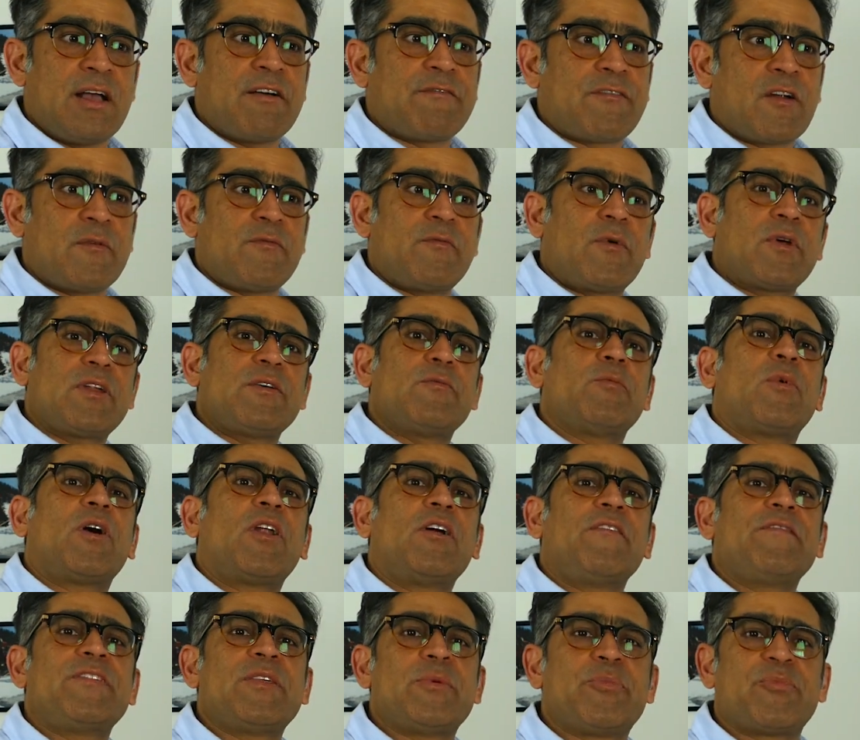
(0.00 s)
In one
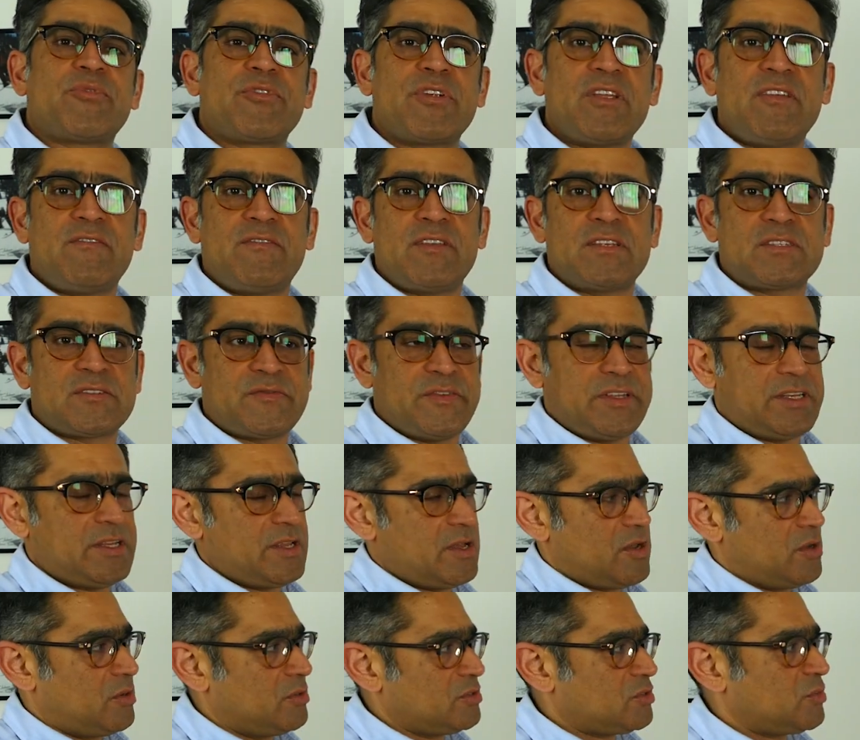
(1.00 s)
of the previous
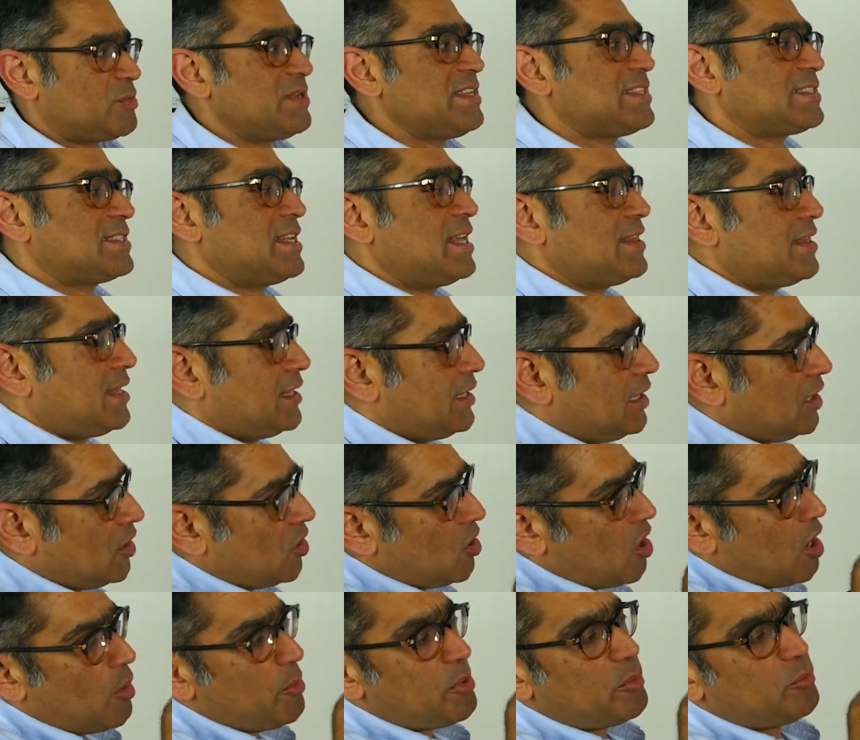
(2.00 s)
videos, we said that the
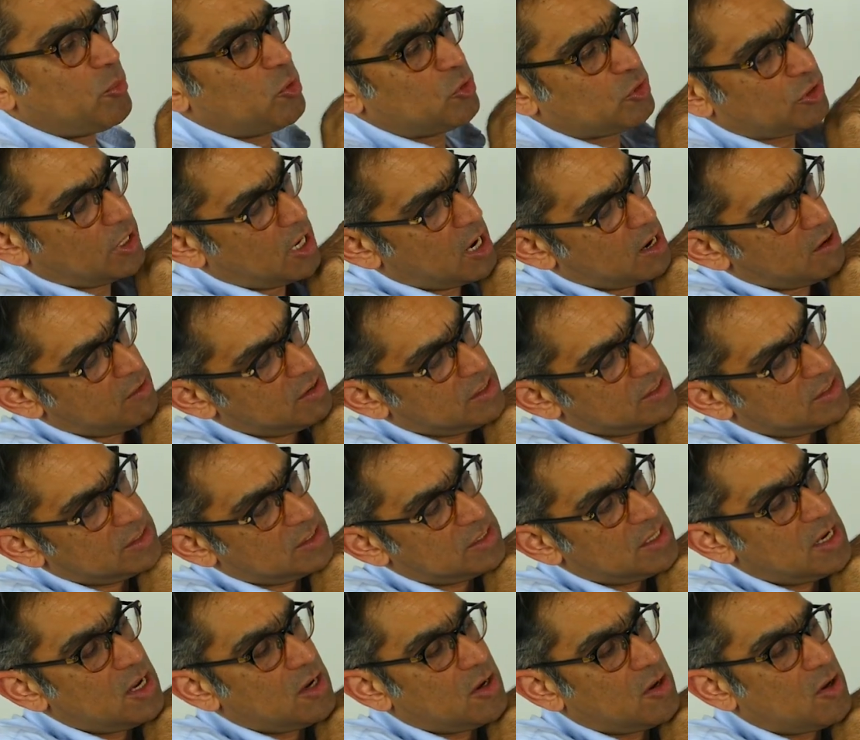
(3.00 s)
common mode
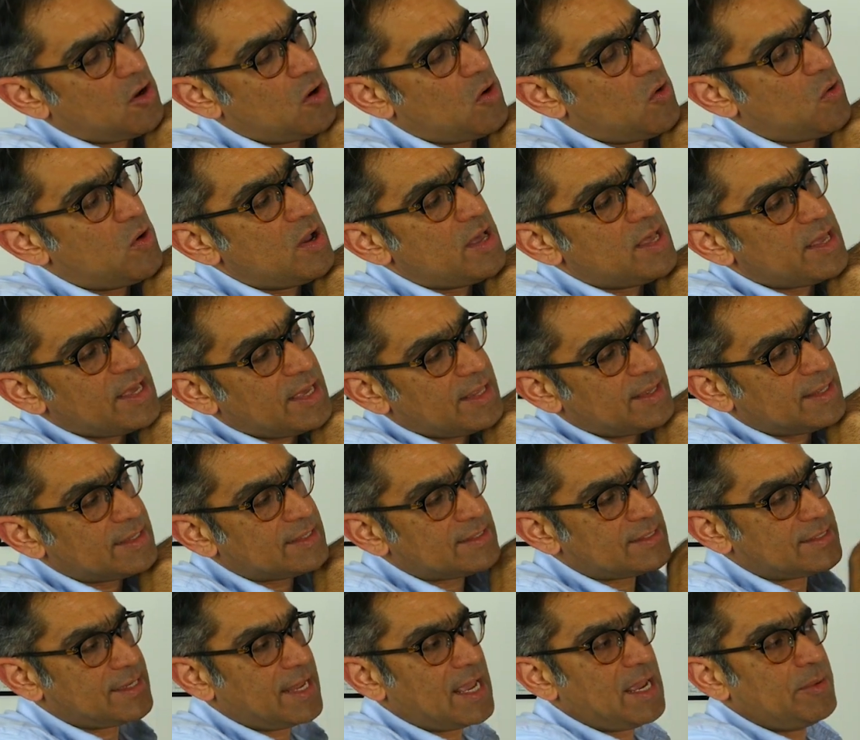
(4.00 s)
currents go in the
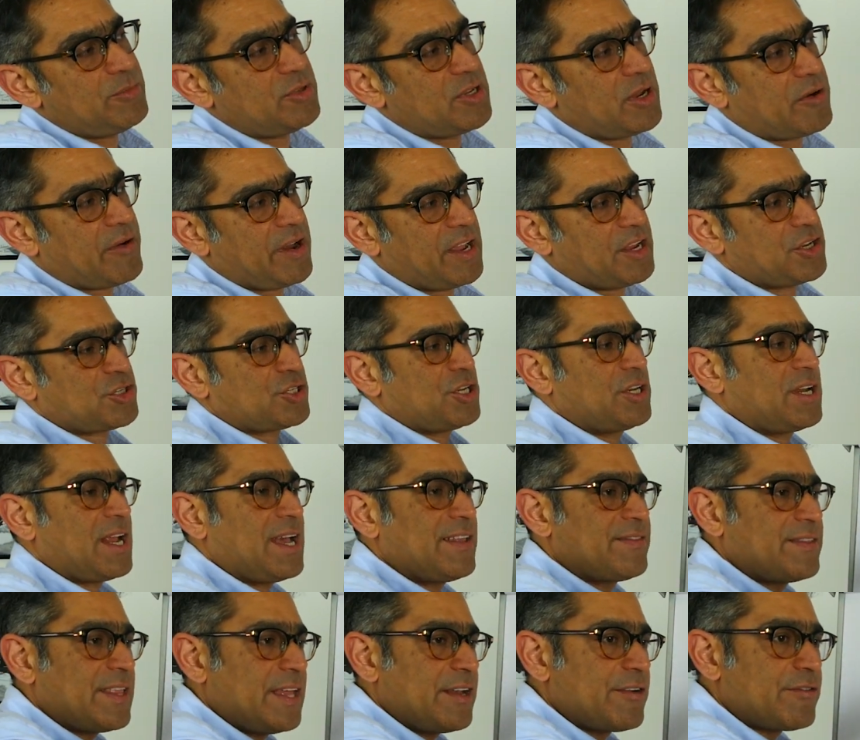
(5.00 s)
same direction
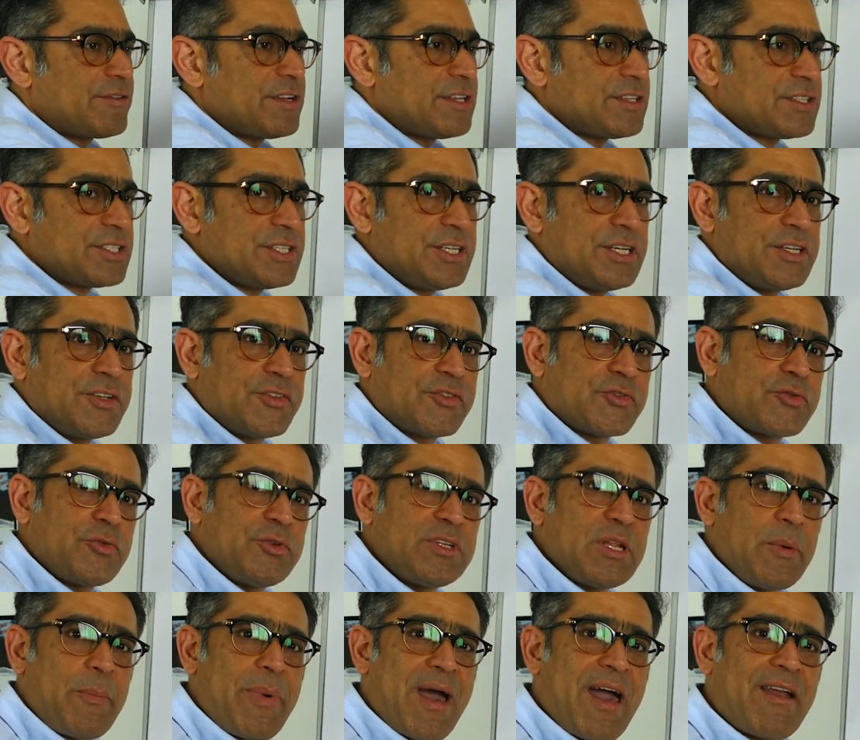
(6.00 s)
and then return through
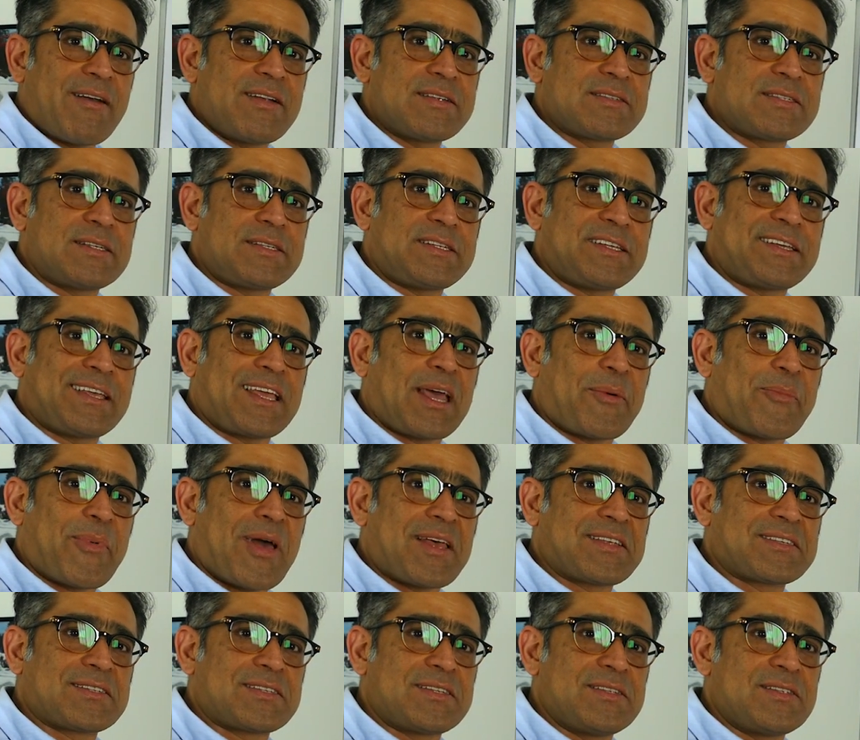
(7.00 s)
the parasitic
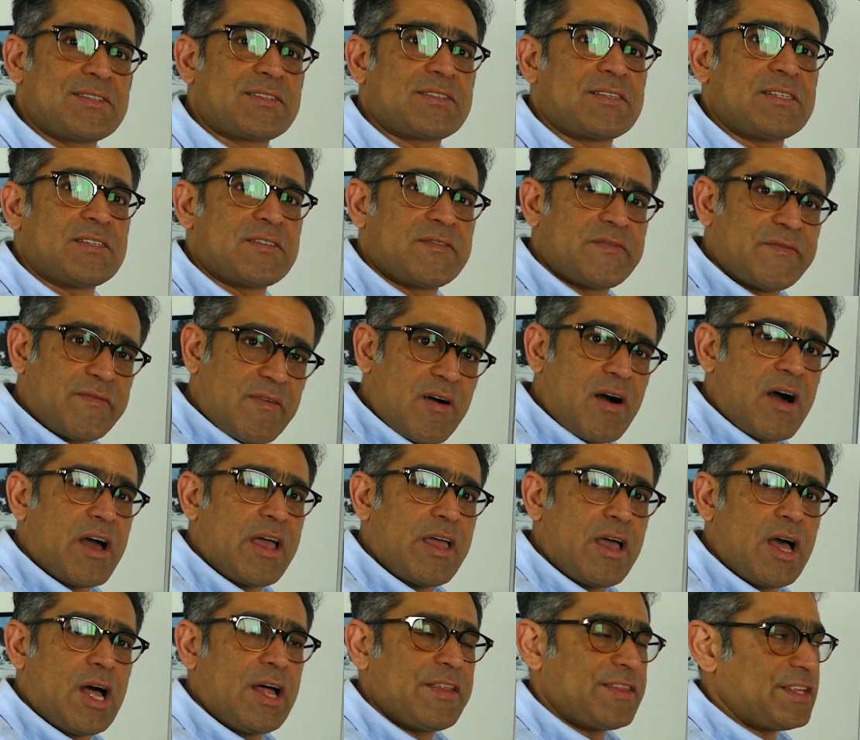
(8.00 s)
capacitances
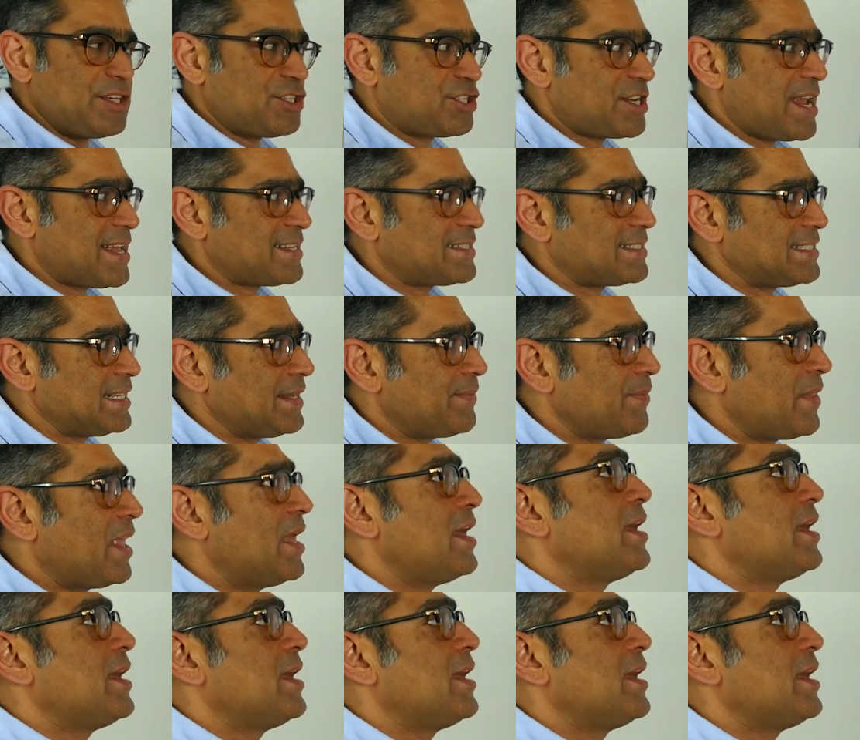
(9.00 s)
via the chassis.